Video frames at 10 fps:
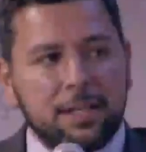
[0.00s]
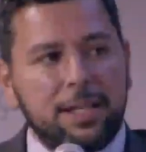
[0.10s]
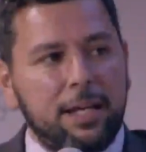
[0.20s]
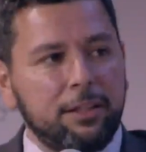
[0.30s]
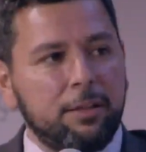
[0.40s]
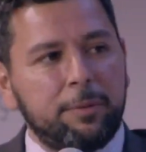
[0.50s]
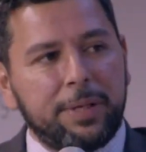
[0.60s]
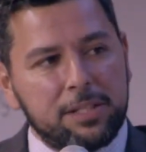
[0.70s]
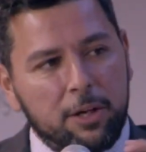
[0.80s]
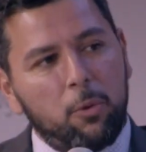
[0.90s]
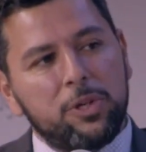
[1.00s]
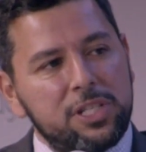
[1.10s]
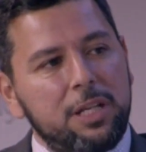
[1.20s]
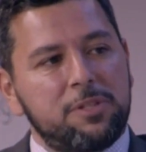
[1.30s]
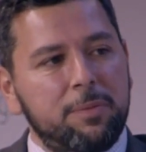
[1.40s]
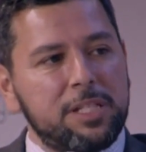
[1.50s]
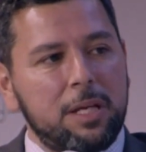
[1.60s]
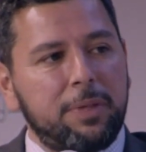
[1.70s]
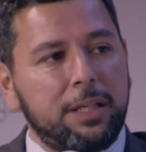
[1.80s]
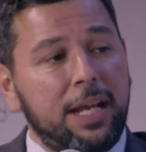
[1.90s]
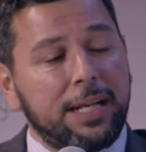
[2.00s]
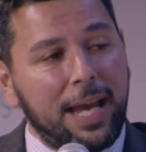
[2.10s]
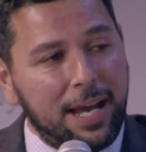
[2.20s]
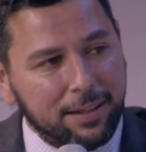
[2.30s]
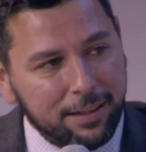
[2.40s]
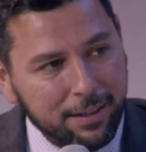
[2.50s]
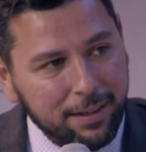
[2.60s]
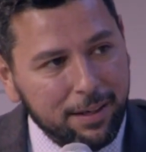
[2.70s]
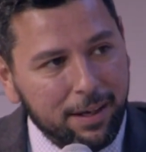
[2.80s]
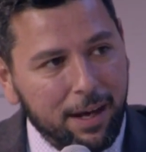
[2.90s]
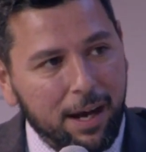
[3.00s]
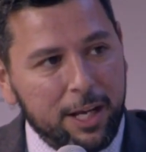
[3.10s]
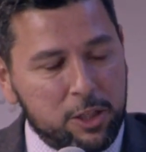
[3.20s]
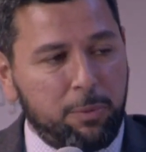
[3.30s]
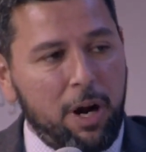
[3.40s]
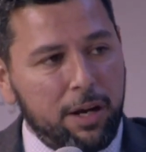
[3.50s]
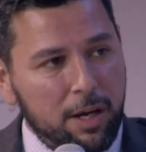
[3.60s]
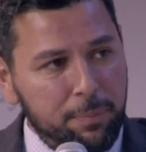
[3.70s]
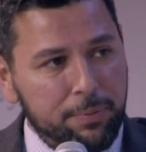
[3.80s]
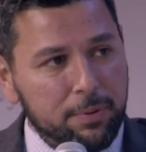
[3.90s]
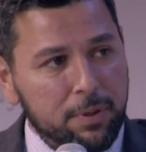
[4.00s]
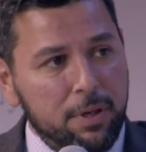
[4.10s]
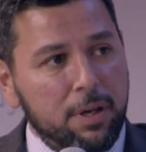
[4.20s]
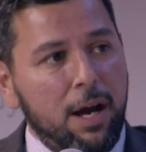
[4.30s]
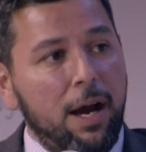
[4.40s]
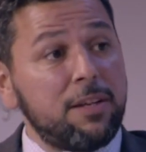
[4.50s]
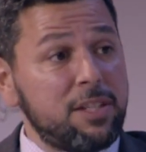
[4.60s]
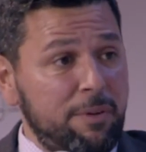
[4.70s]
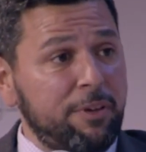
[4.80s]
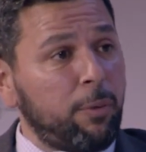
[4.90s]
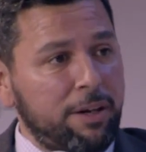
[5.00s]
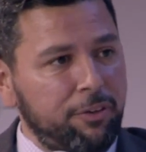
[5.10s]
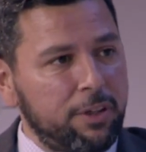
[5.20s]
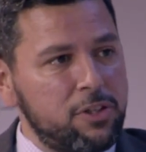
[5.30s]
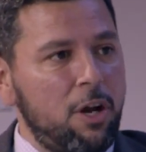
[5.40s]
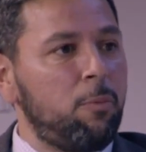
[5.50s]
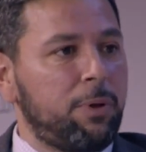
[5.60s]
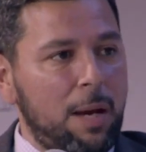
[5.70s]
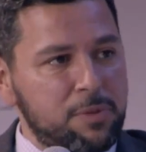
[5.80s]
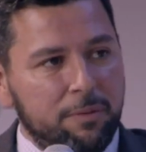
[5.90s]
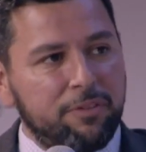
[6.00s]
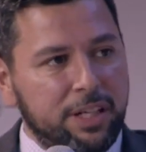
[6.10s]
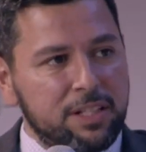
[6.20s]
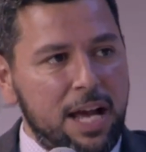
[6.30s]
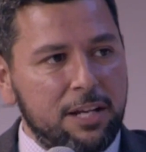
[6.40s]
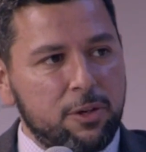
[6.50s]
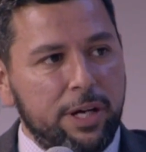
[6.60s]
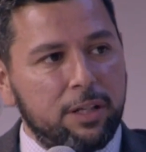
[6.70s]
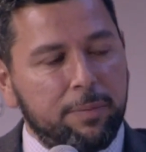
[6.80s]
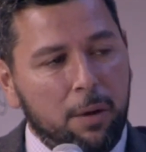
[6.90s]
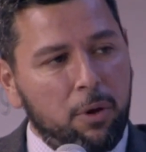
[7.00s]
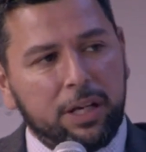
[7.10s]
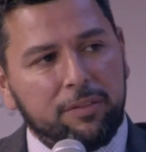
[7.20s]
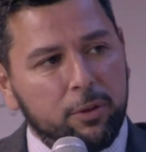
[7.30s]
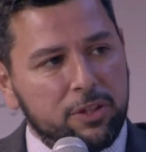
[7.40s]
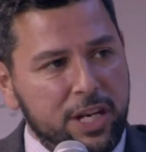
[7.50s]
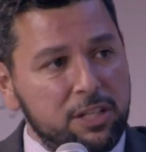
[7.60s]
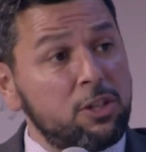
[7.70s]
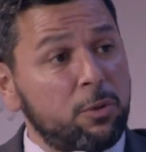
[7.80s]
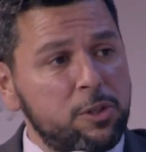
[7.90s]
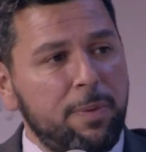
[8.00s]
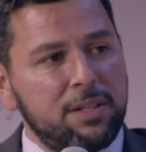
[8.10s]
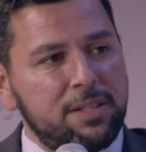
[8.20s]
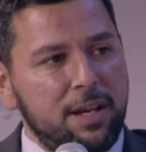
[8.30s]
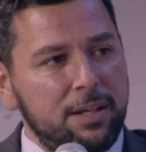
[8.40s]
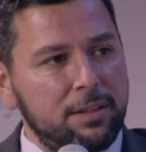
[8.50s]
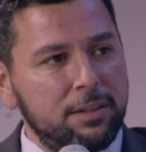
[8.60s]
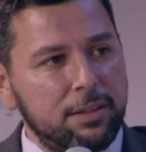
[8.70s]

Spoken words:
on that a little bit, because it always seems to be something that, again, is brought up, some of it rightfully so, perhaps some of it exaggerated, but I want to give you a chance to respond to that.